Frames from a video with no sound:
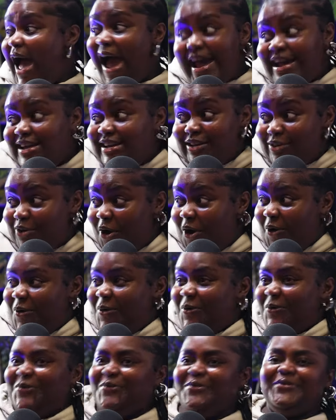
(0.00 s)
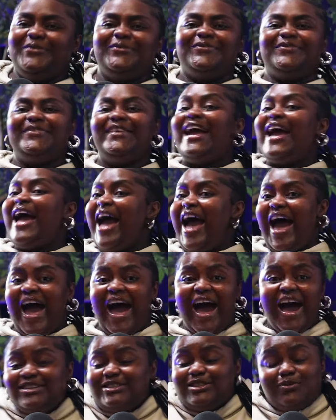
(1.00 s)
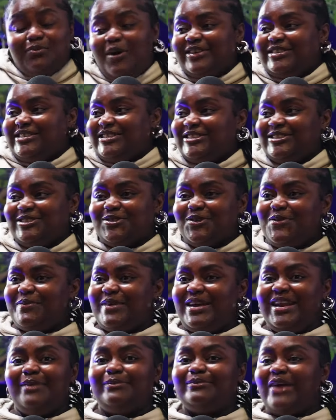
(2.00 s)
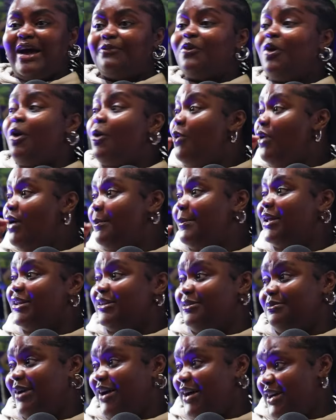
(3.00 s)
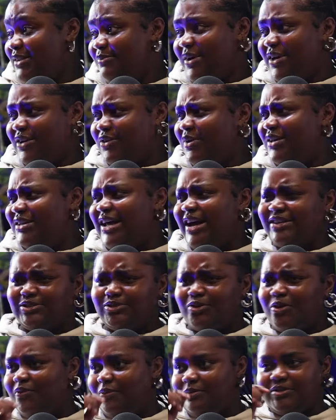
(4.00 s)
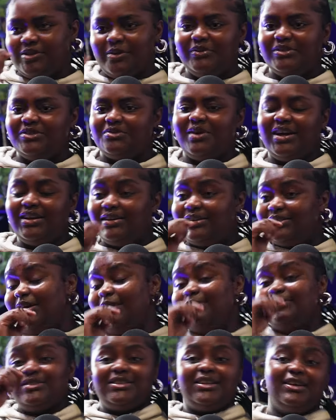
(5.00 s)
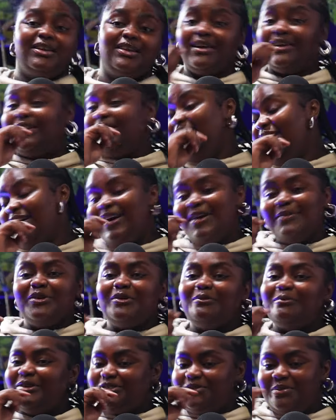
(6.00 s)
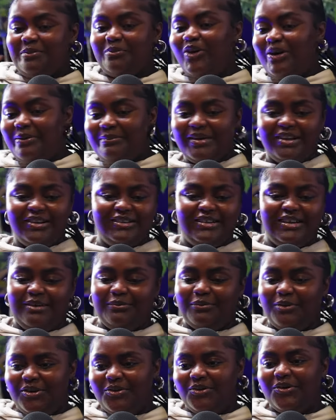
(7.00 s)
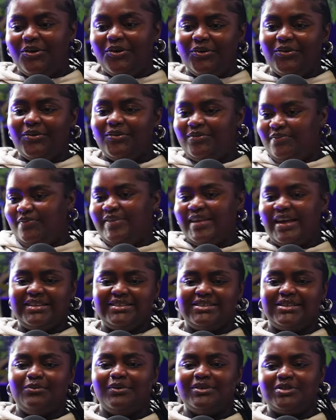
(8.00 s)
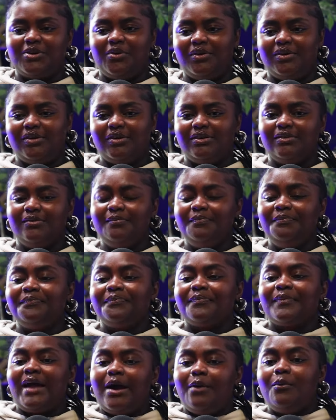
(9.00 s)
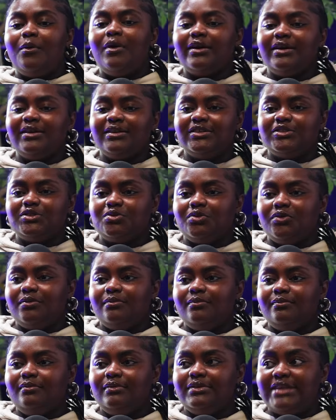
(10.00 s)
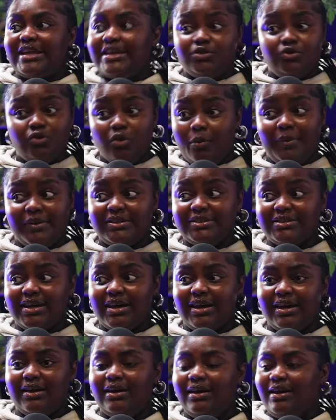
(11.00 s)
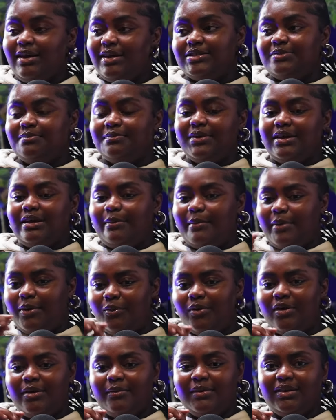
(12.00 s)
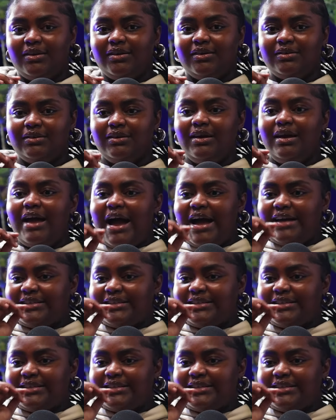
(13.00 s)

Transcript: I didn't know. I just walked in this room and I'm, I've got a watermelon in my hand, by the way, that I stole from someone's rider. So I'm just there like, I'm gonna munch my watermelon and I'm gonna go and see what's going on. I walk in this room, there's nobody there, it's me and my watermelon.